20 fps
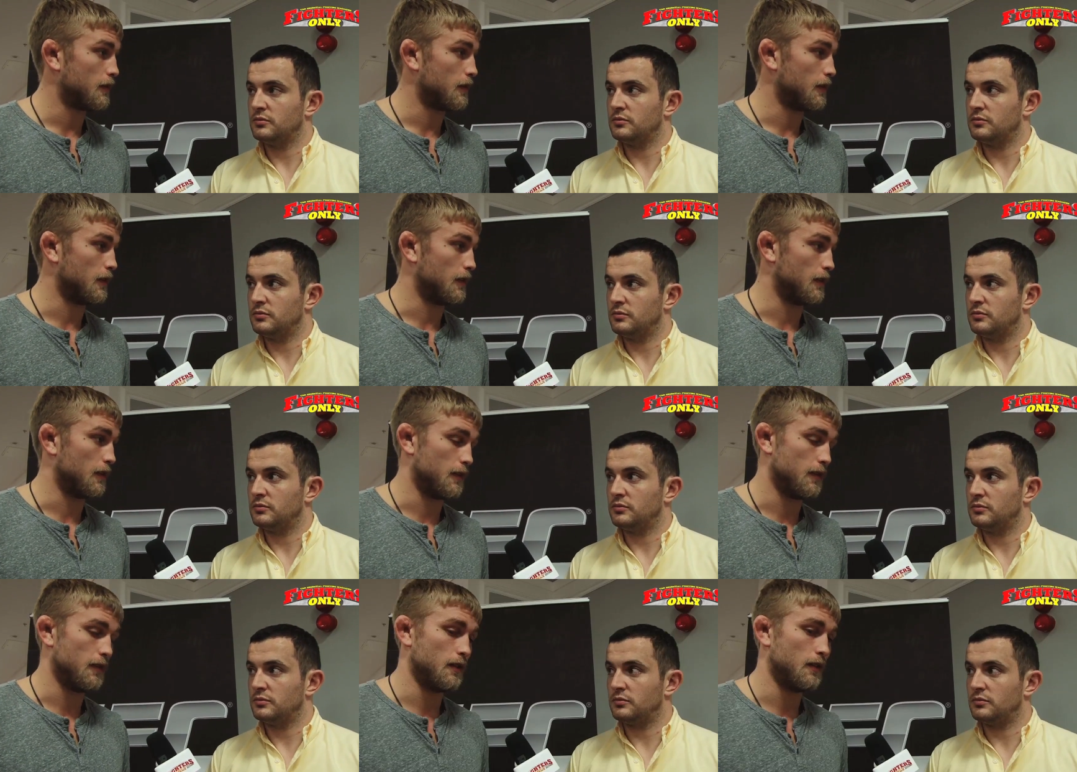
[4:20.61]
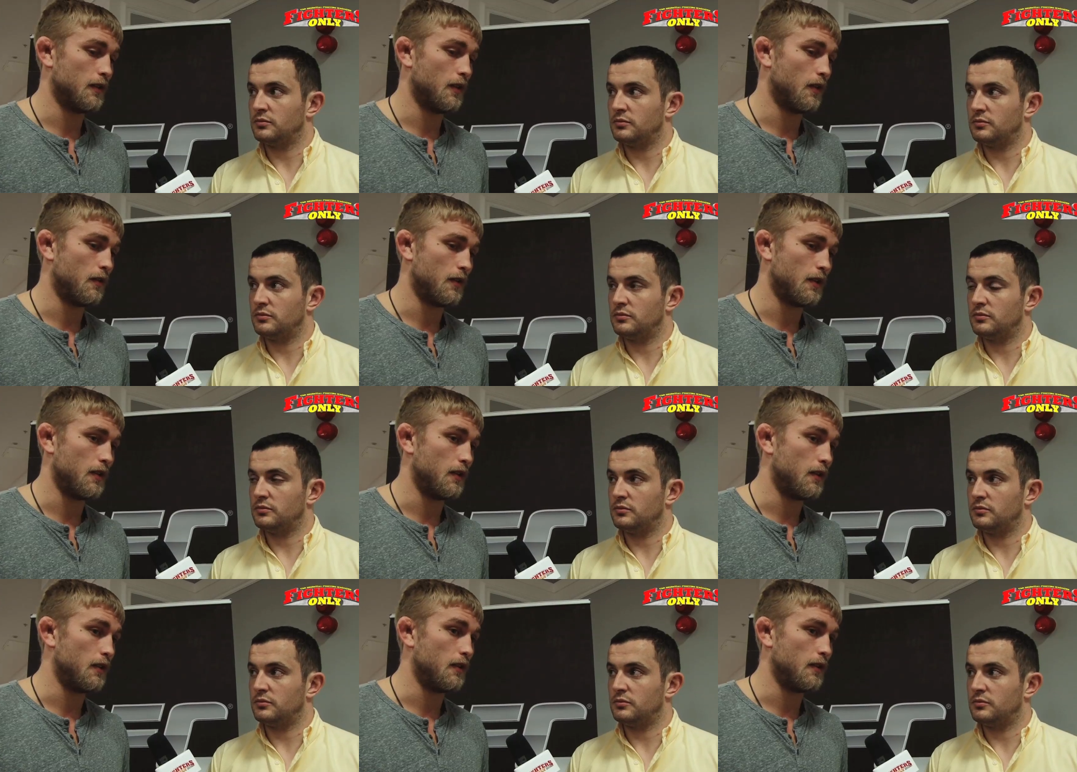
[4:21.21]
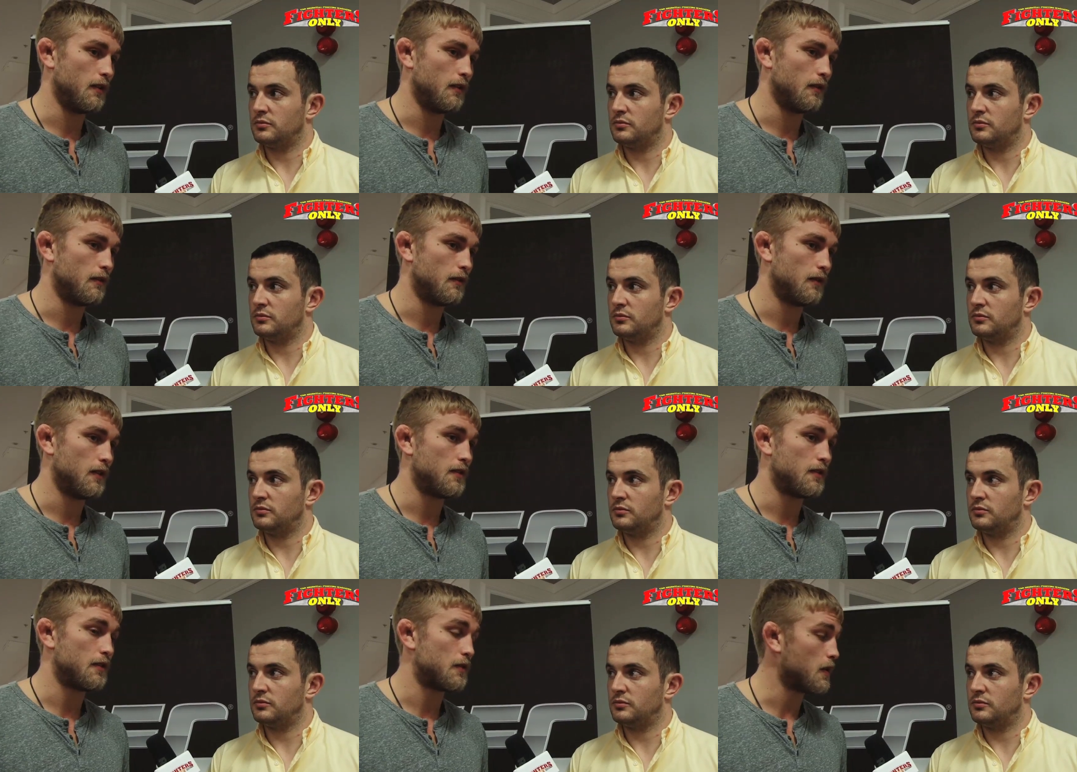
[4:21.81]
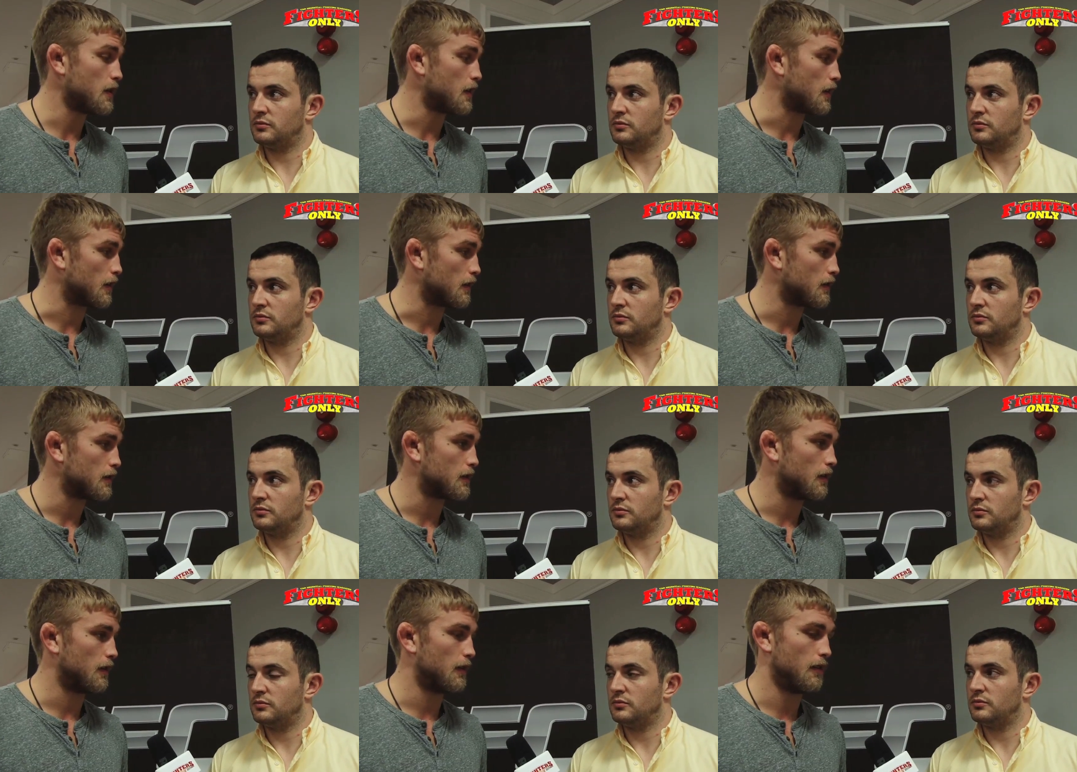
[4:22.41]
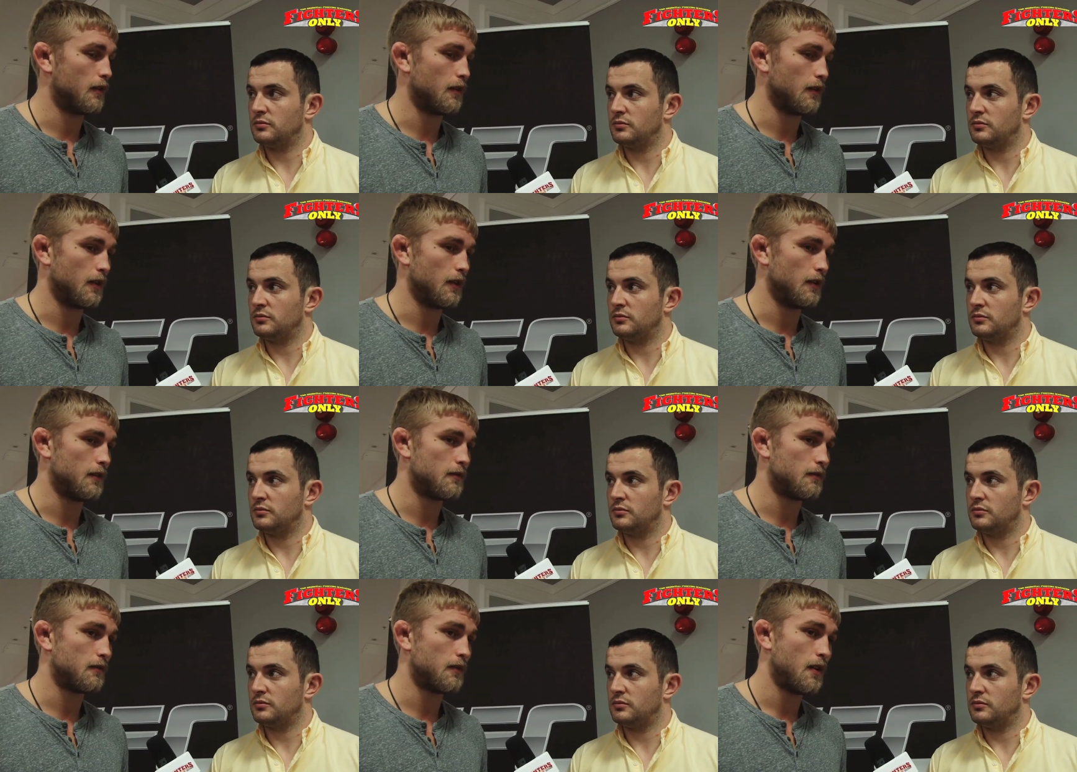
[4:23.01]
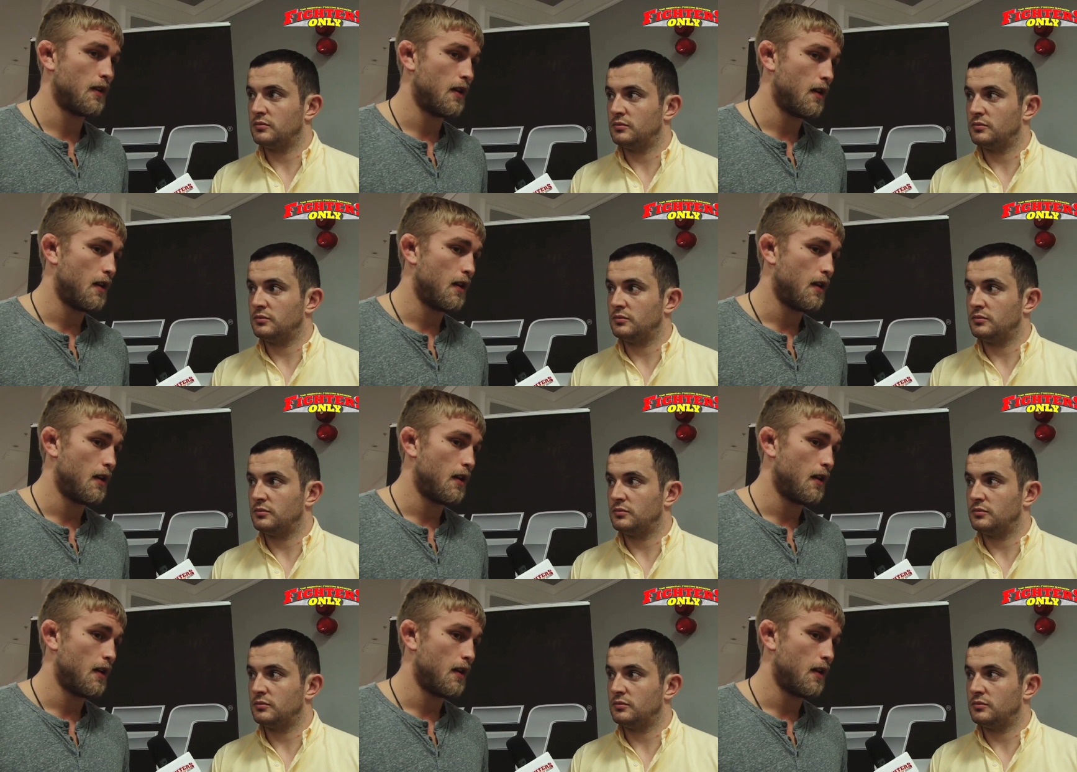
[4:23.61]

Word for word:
Speaker 1: He, you know, he, he he's tricky. So it's